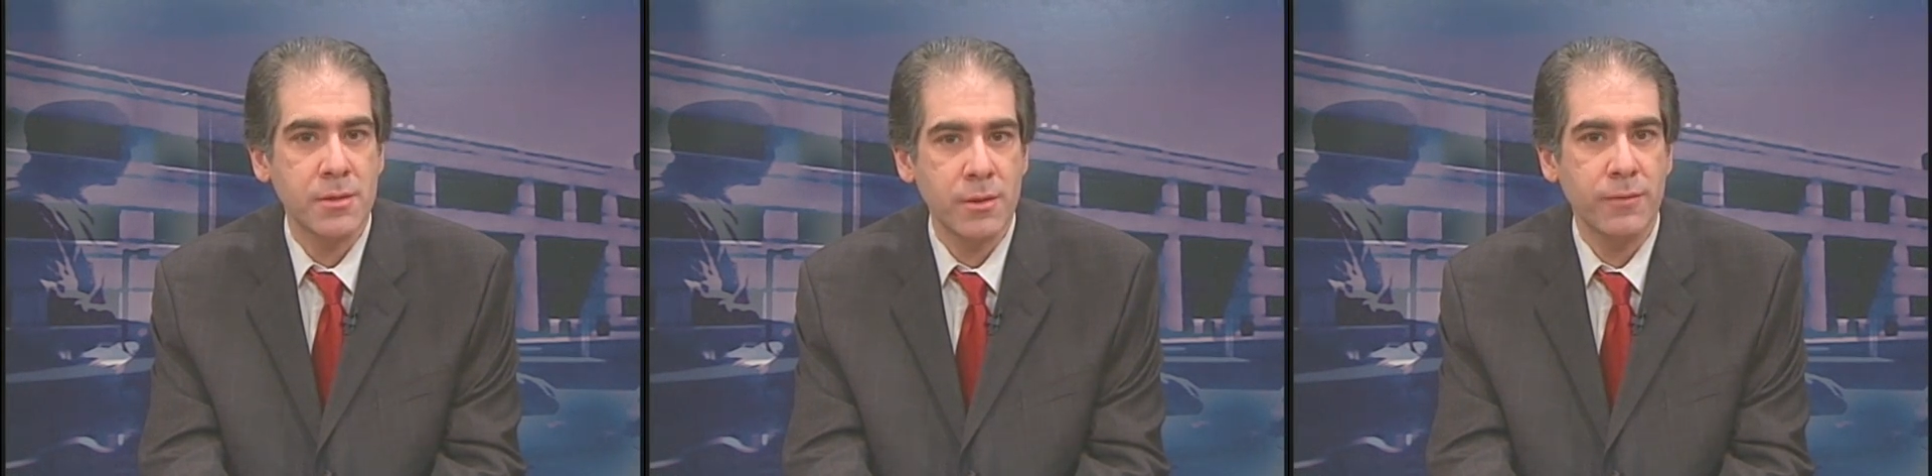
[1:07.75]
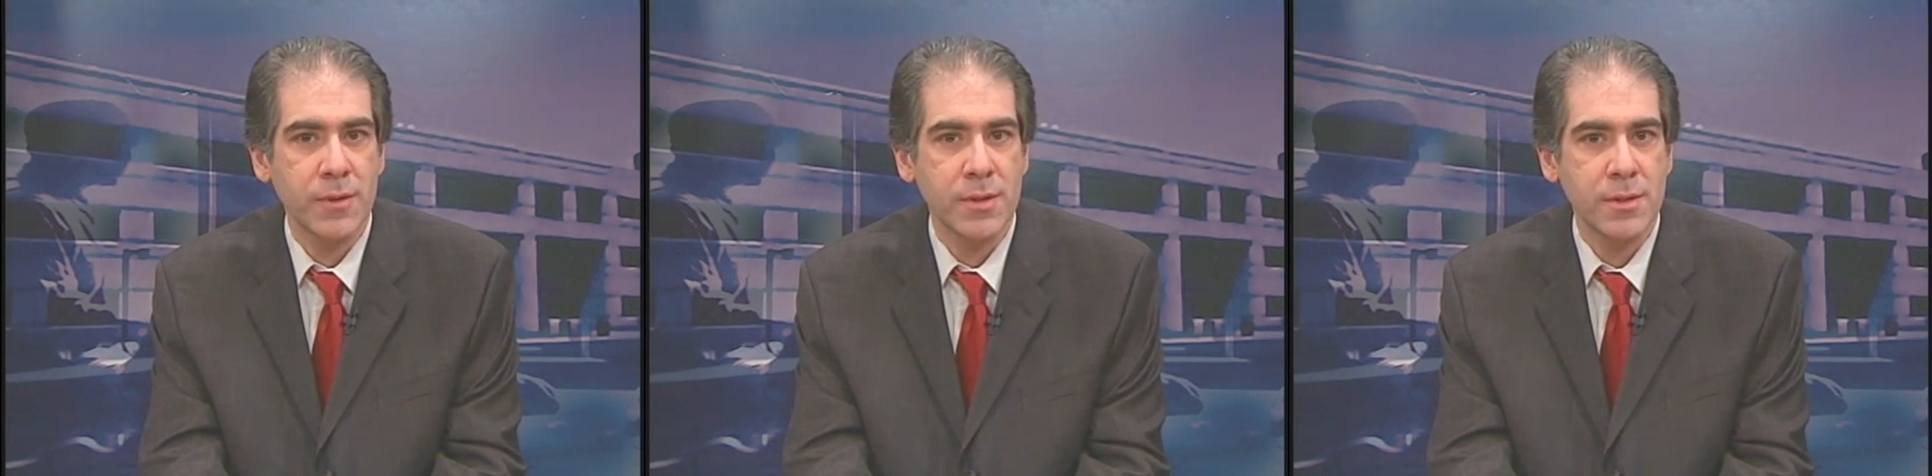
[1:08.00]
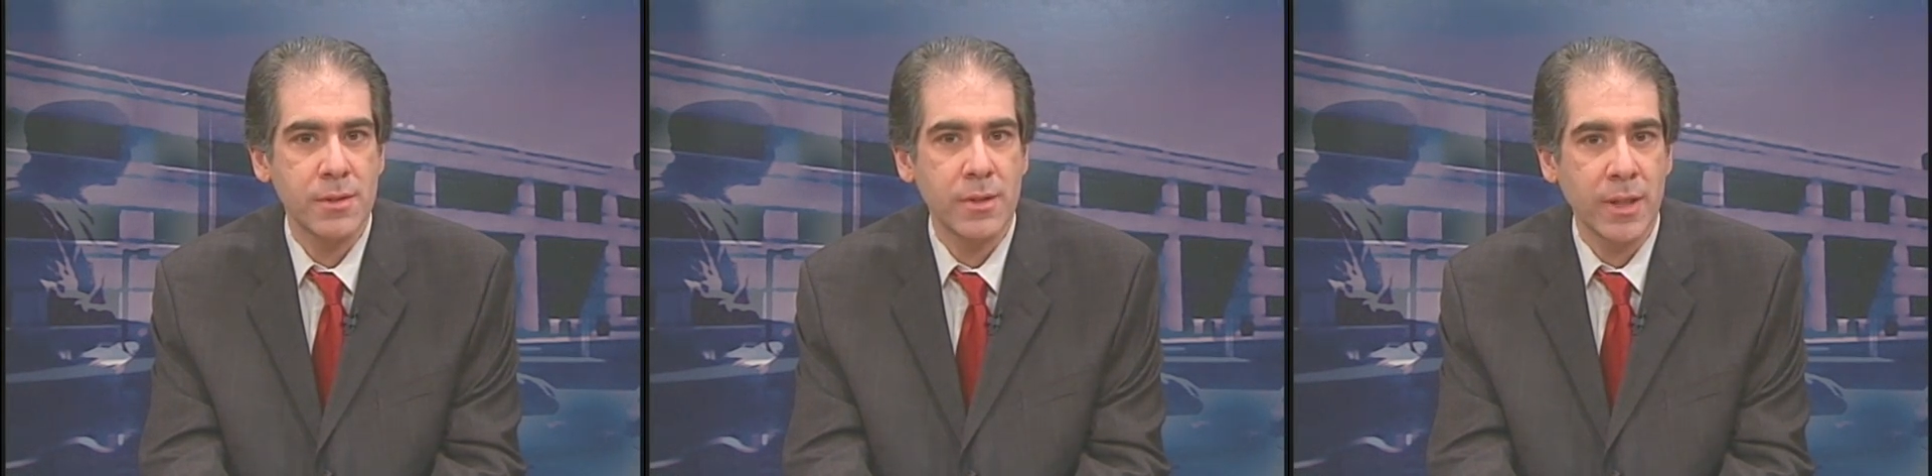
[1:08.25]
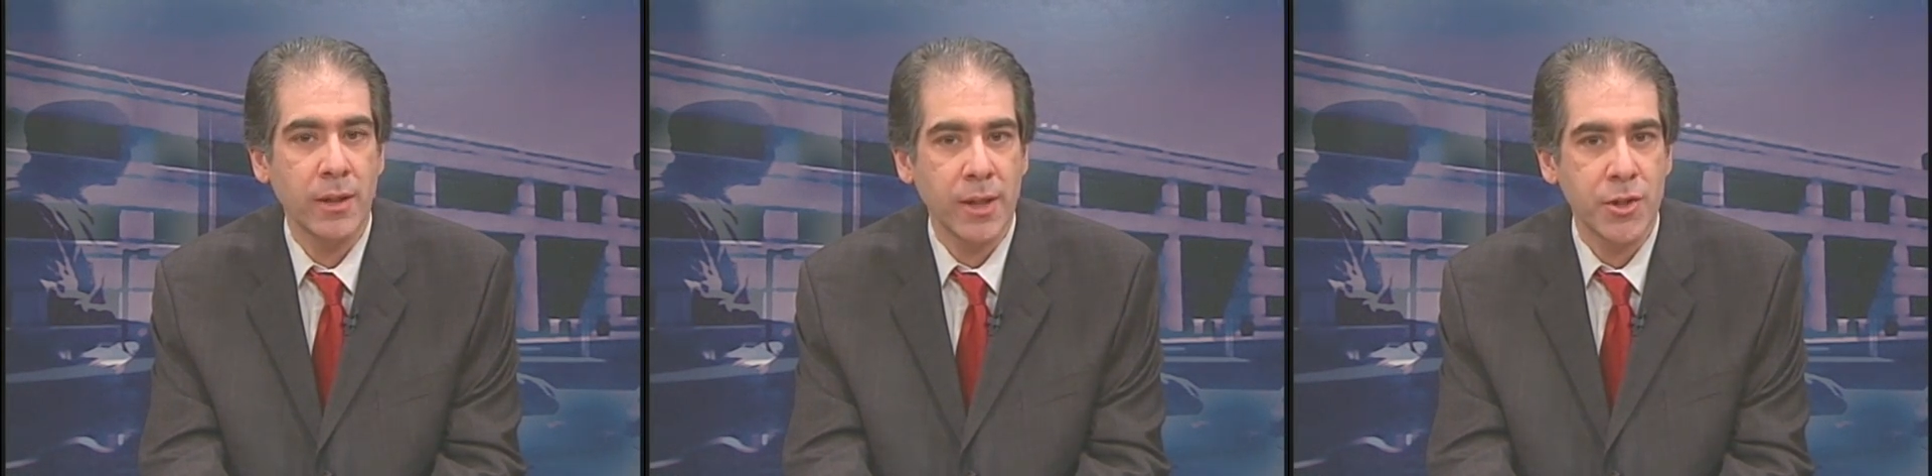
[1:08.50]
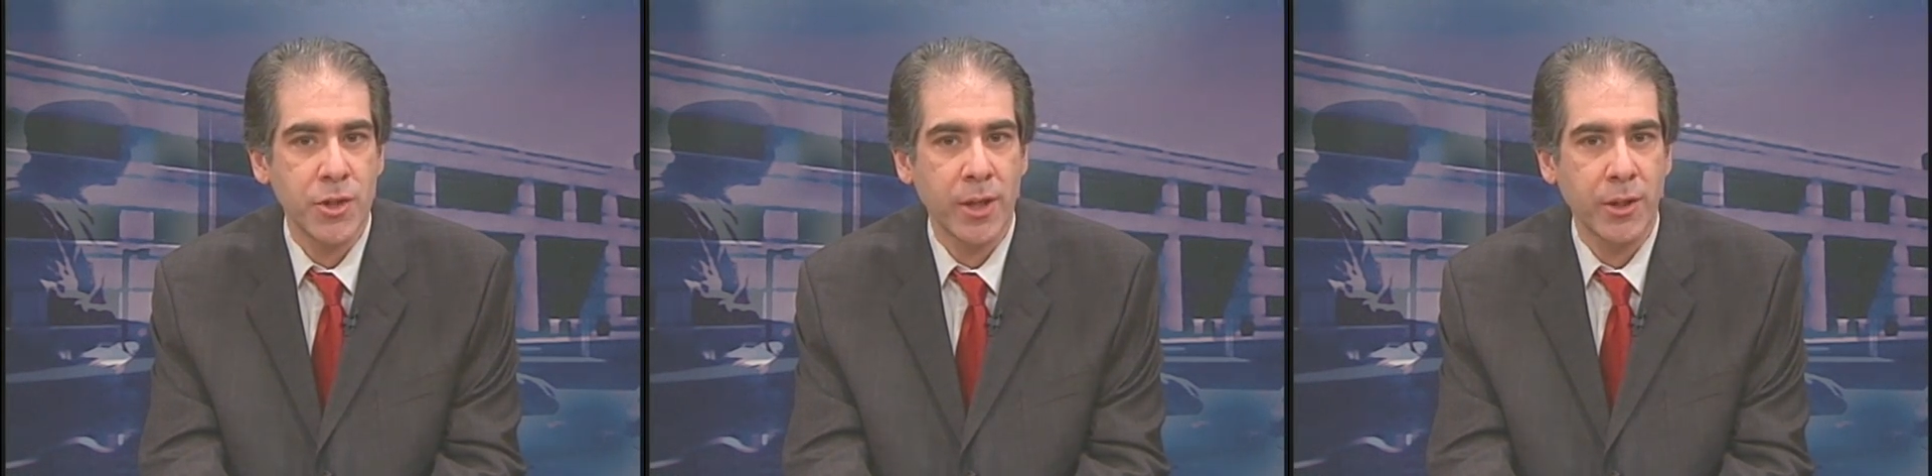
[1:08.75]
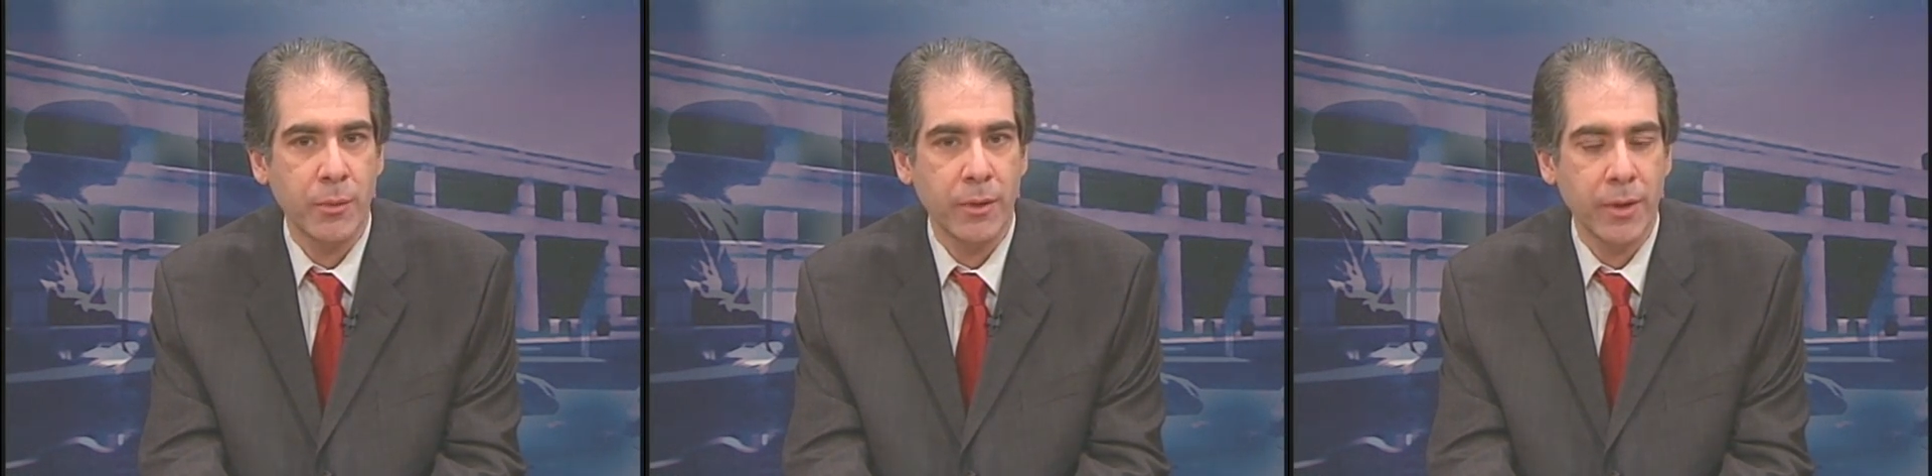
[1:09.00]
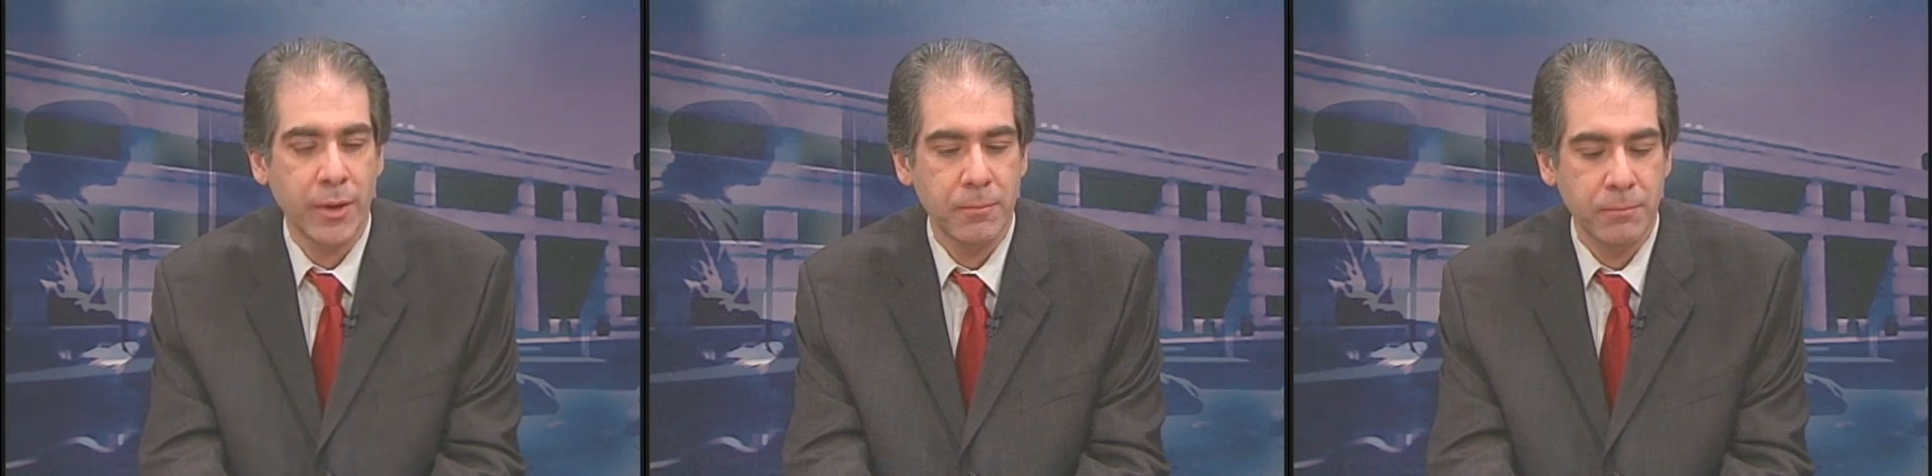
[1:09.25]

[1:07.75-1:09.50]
surfaced in late January.